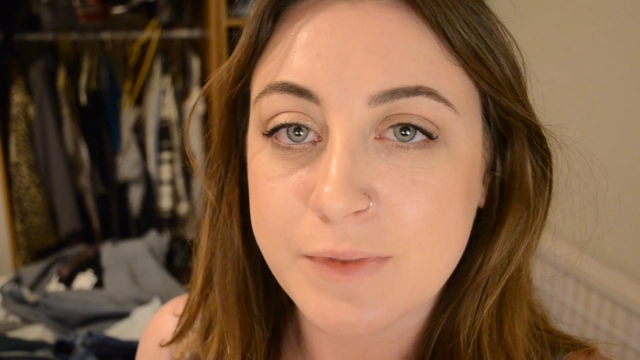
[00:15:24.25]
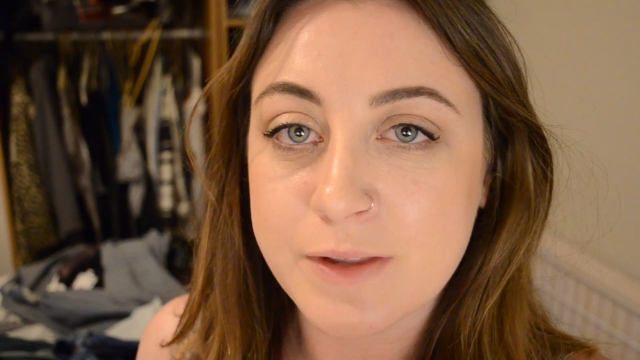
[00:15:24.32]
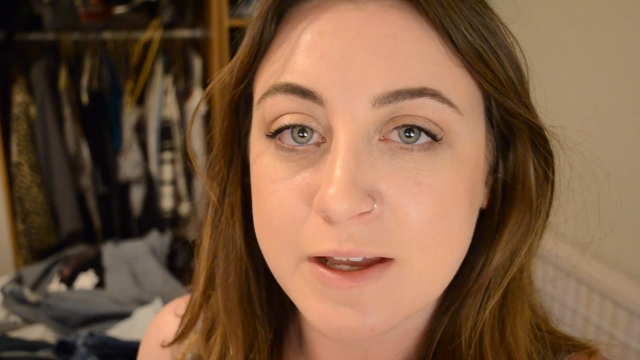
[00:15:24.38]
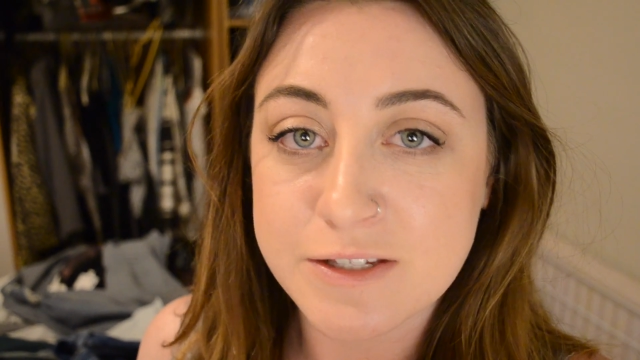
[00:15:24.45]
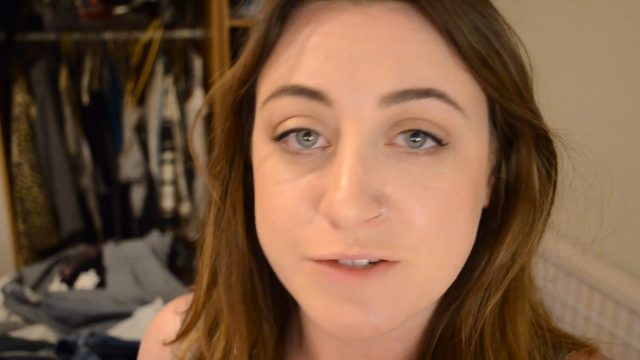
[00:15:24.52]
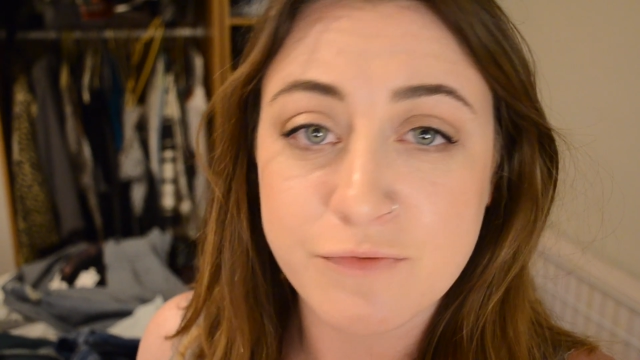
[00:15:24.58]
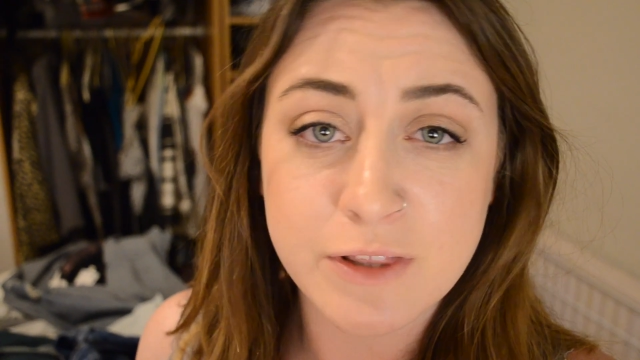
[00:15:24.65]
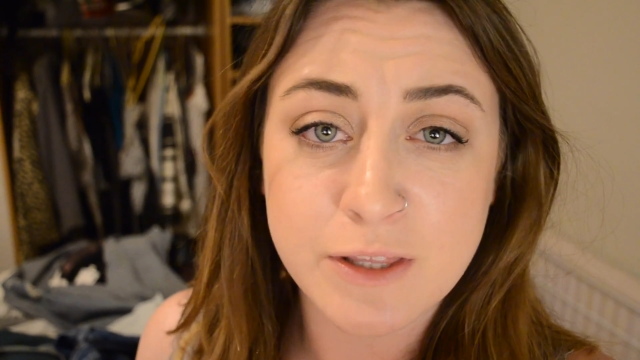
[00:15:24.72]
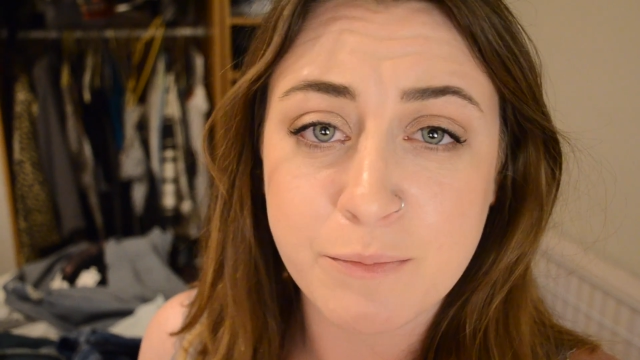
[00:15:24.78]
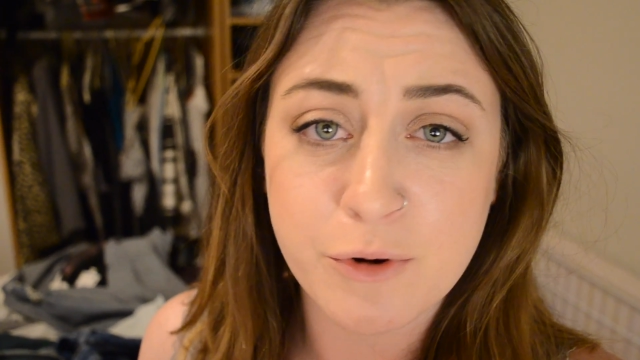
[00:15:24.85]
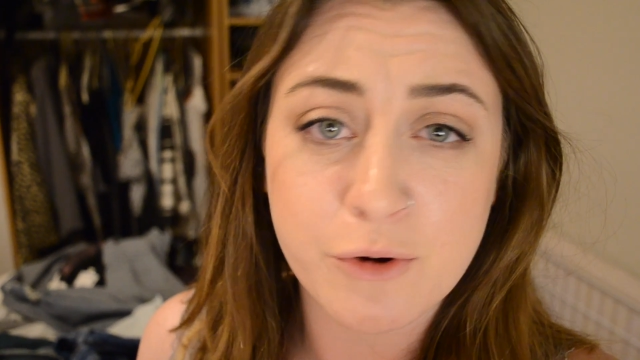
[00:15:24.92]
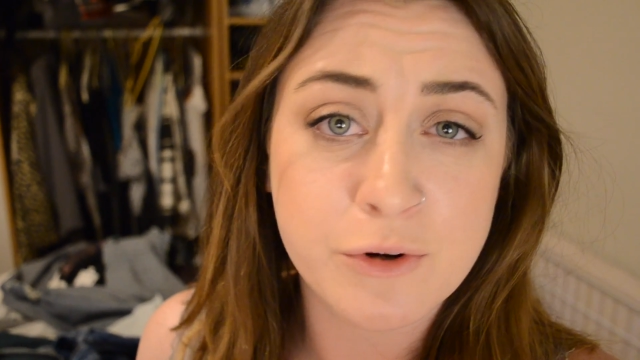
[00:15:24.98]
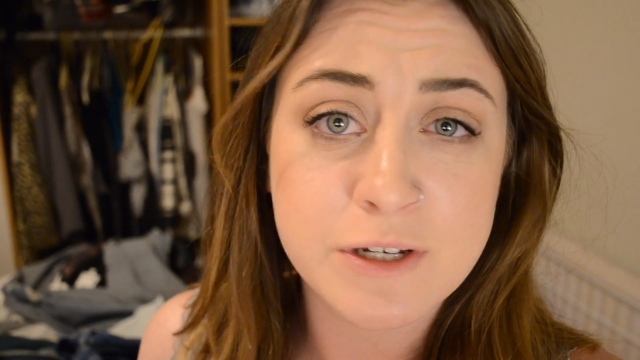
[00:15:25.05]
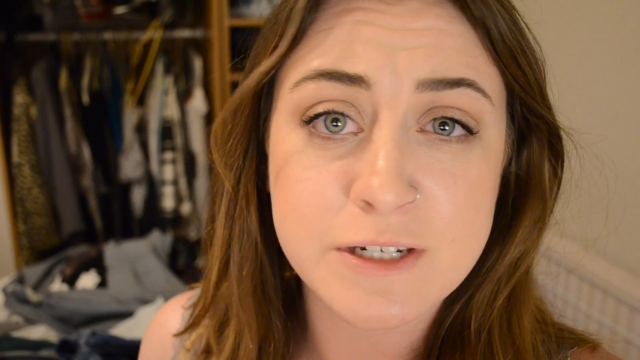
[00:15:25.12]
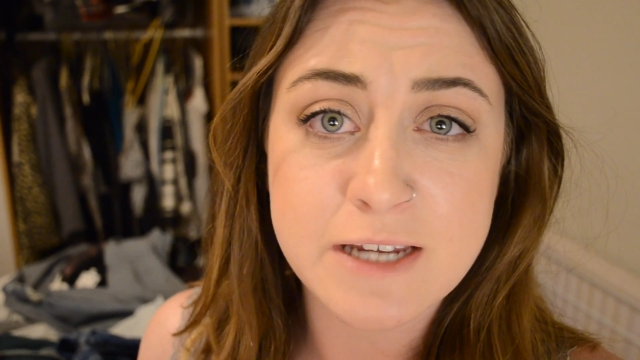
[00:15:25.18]
it hasn't really
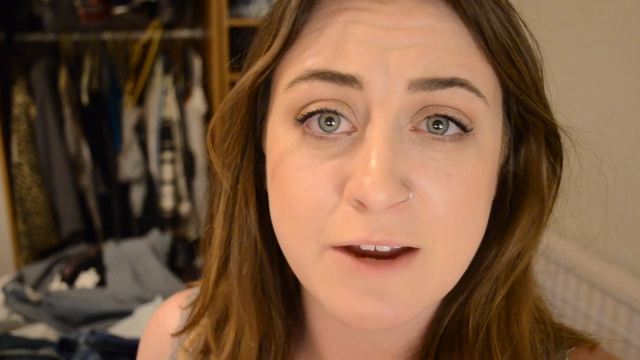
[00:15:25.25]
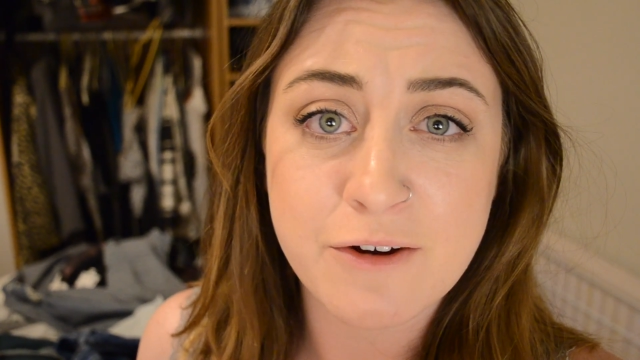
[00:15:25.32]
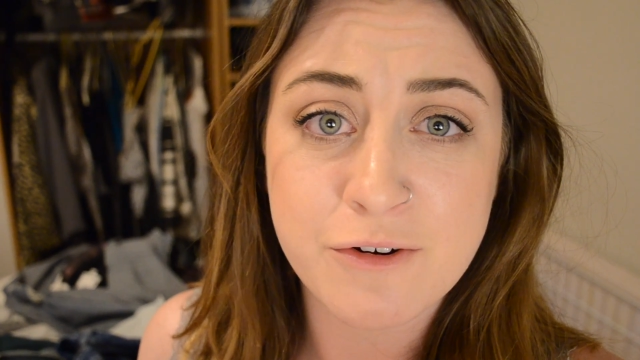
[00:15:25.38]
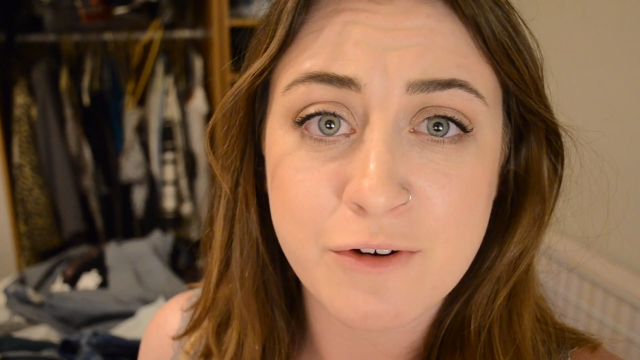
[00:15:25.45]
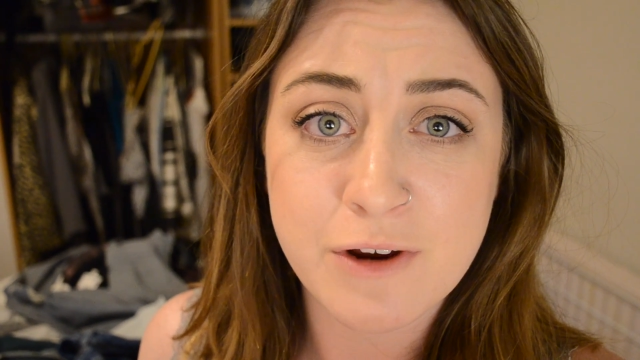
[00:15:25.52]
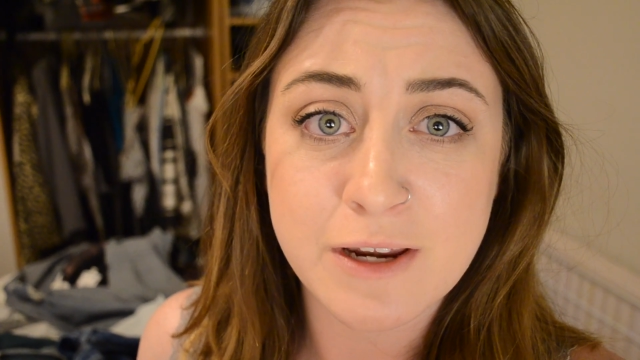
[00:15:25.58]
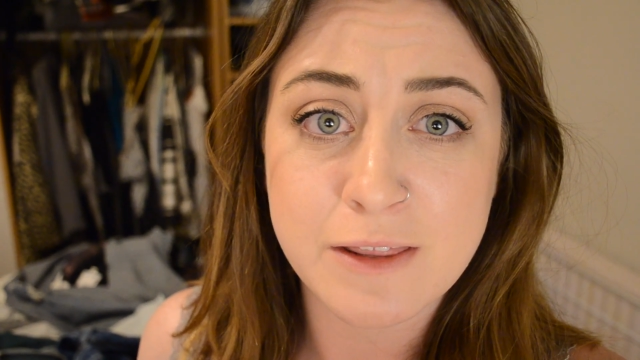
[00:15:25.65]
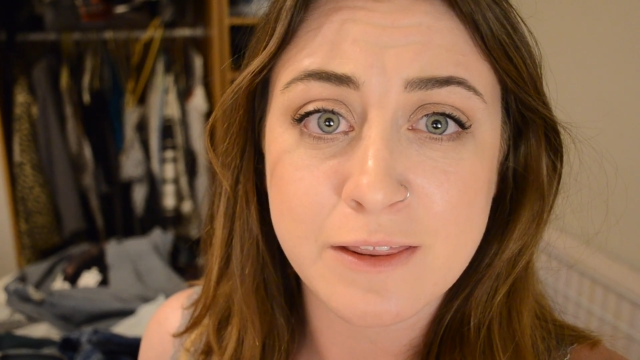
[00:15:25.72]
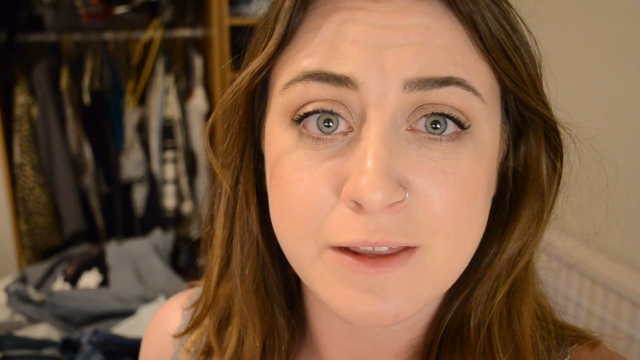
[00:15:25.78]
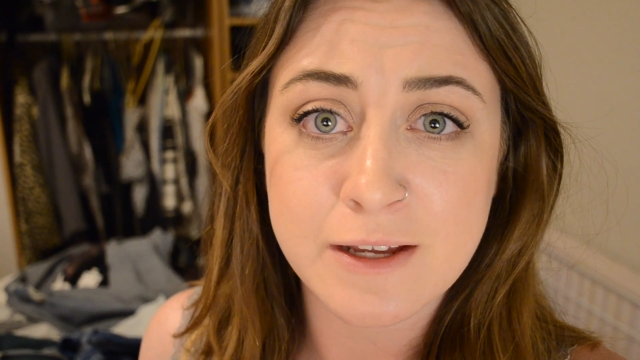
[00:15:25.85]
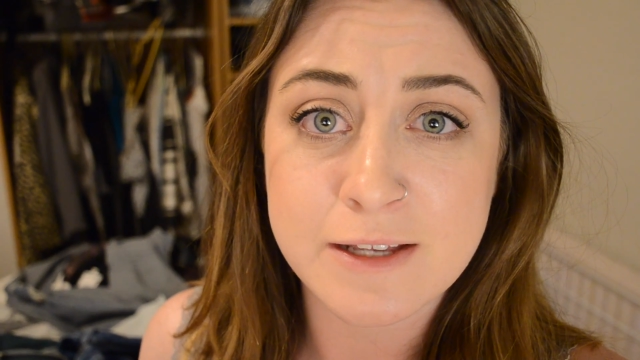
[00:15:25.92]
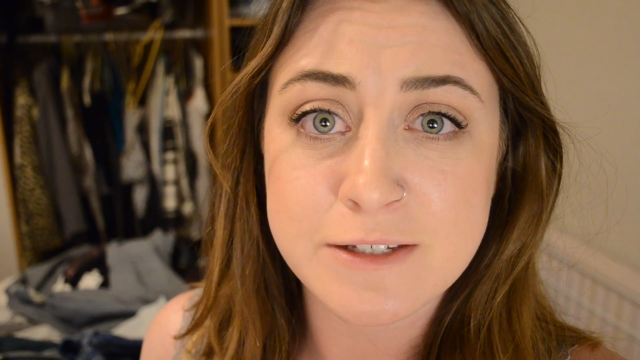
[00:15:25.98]
broken down or anything,